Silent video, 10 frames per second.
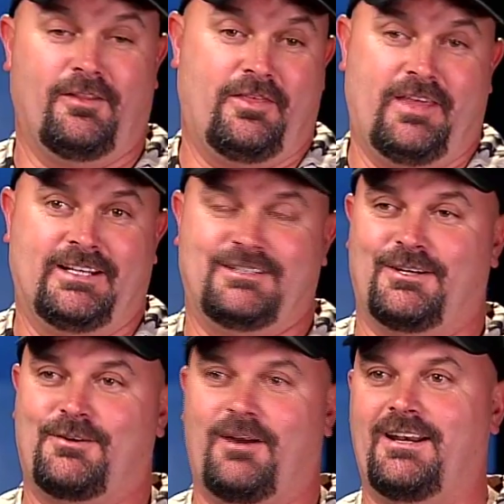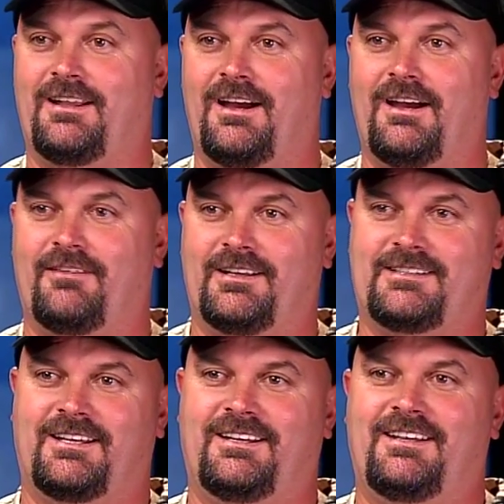All the things that are great in
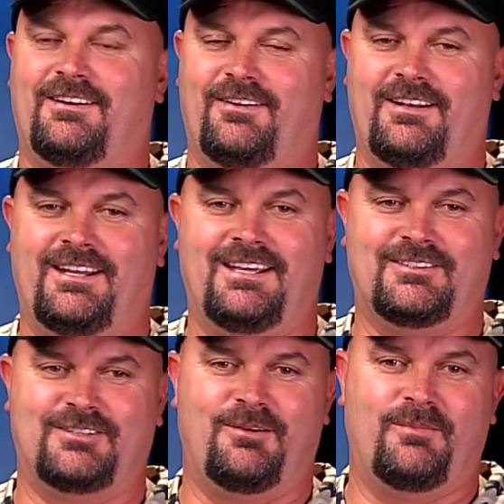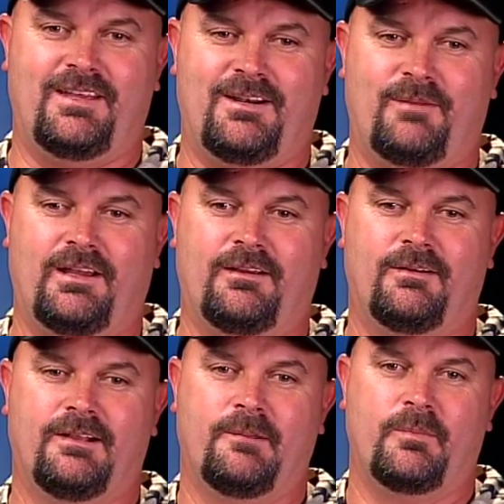life, and it's something that I'm like,
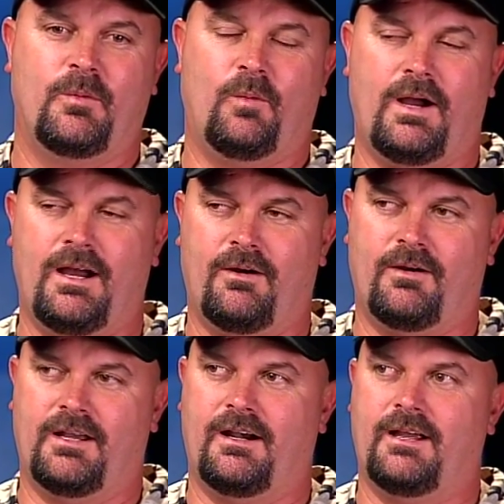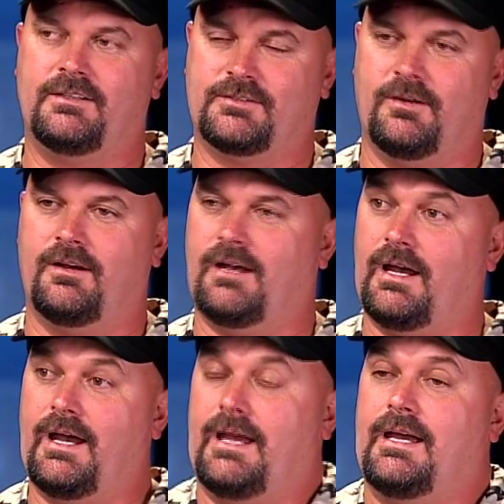wow, all right. So
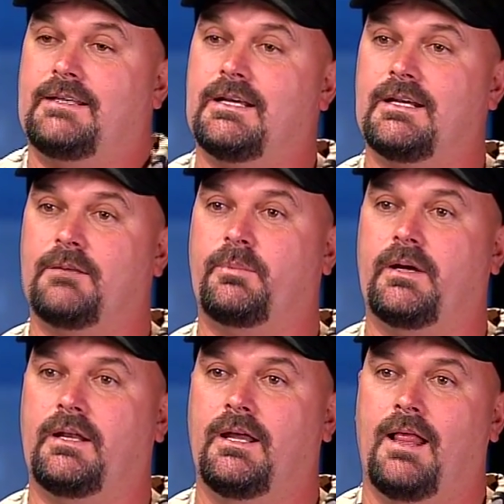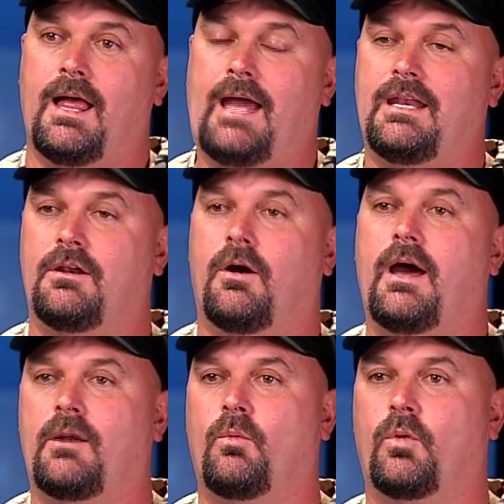I did it, but I didn't know
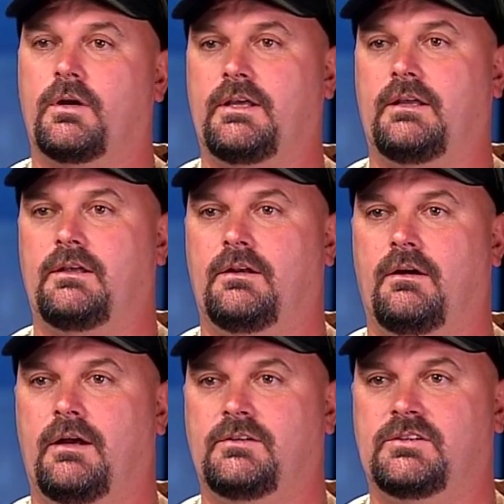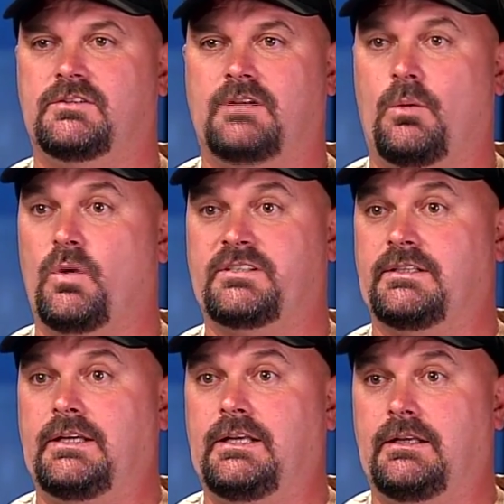how to work it. I
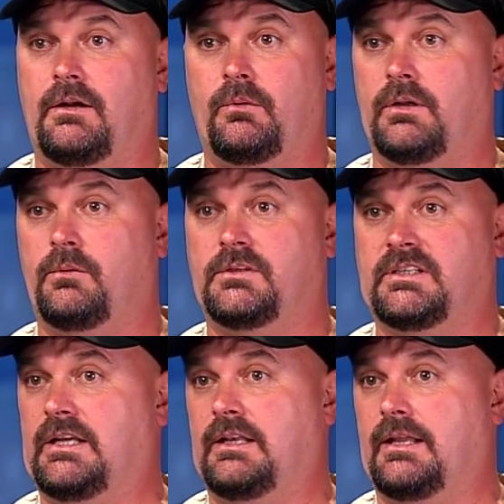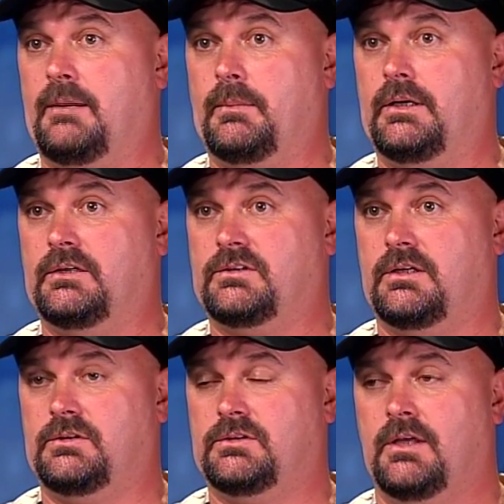wasn't eating. I really wasn't eating that much.
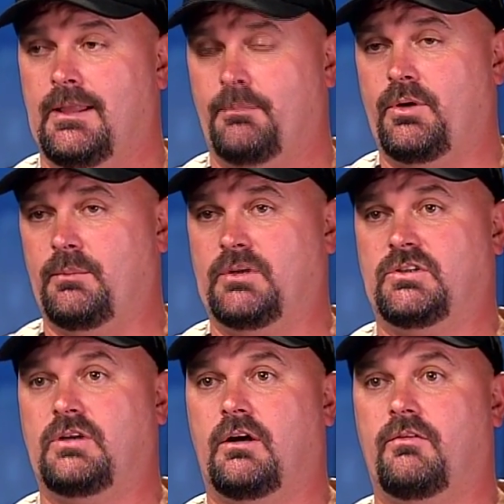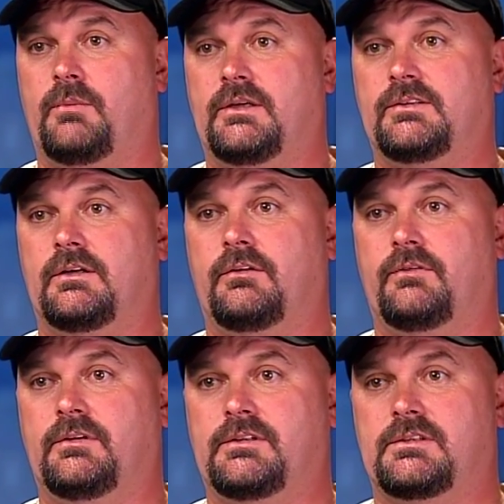I was pretty much starving myself
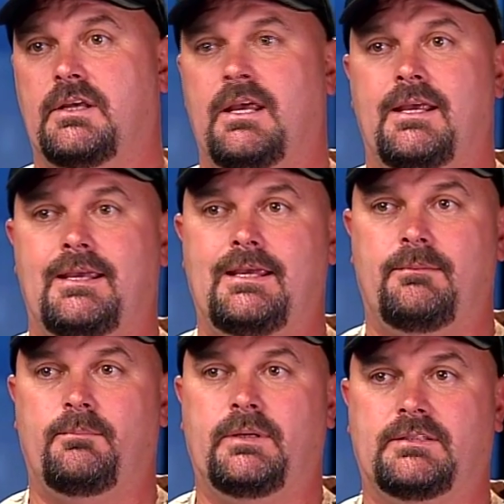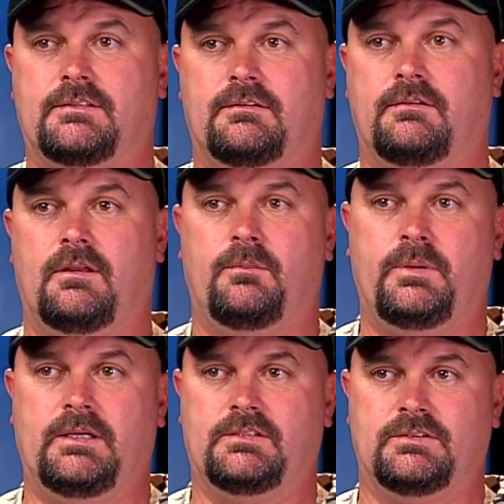and just eating bits and
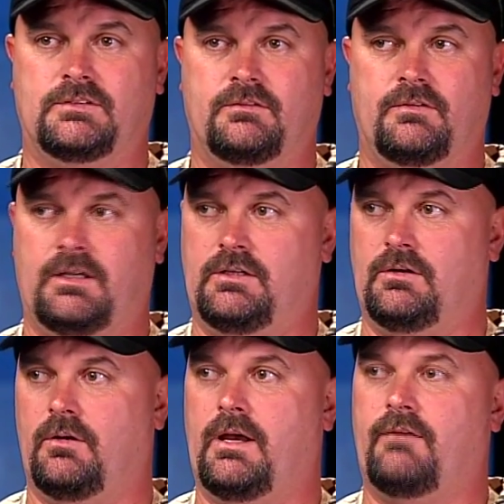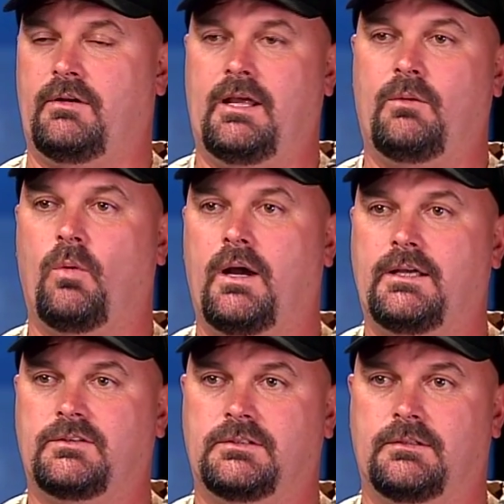pieces of having egg
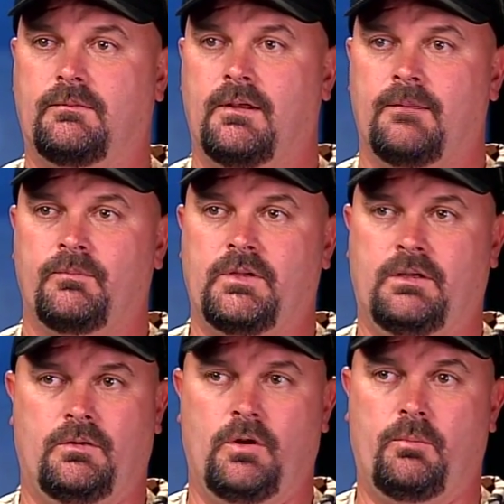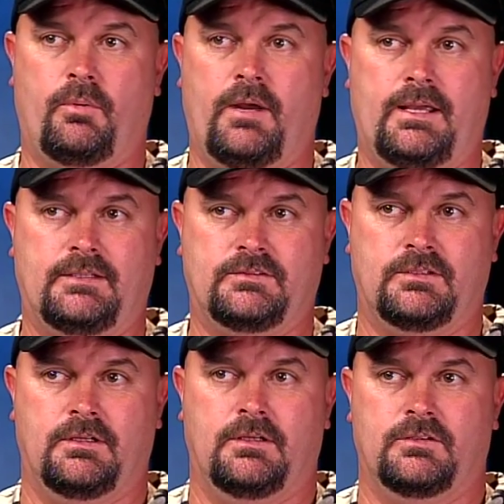whites and, no breads.
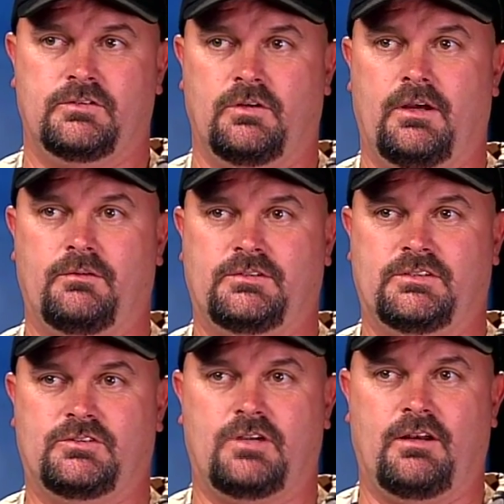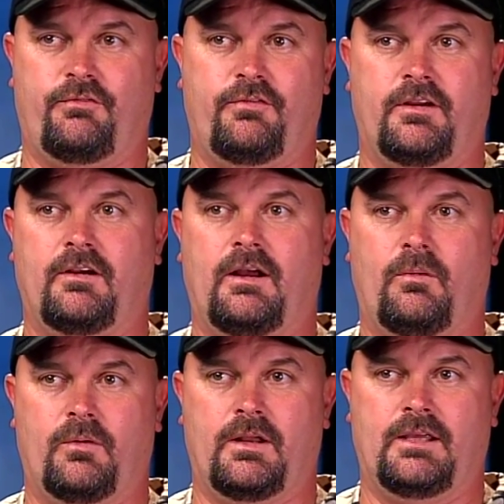So I was just trying to figure
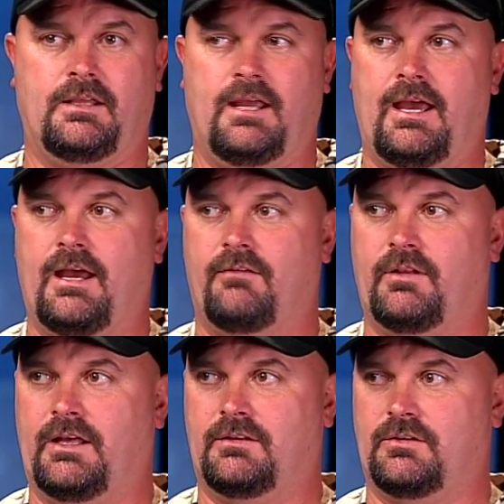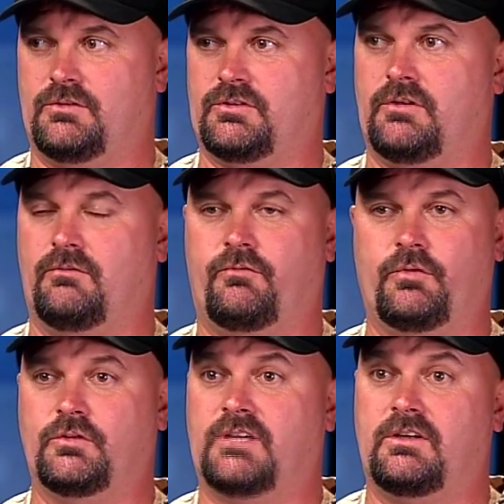out what I can have. Like there are certain
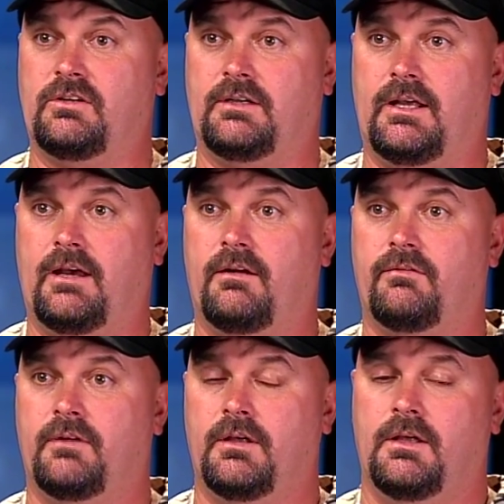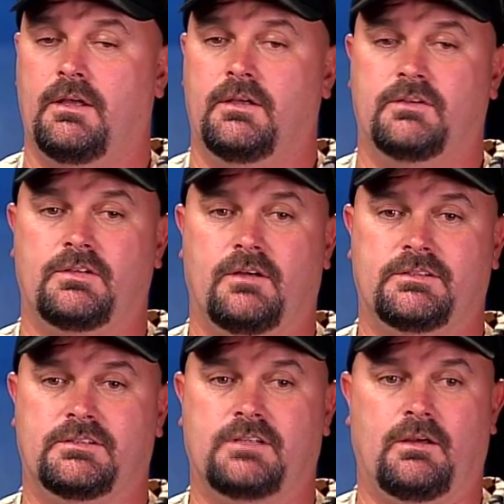fruits I couldn't have. So I
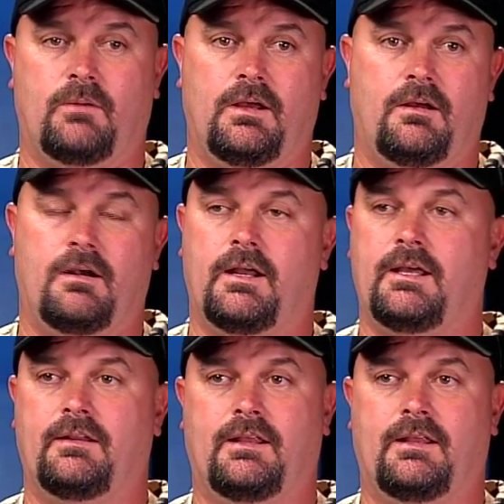was just like, wow, all right.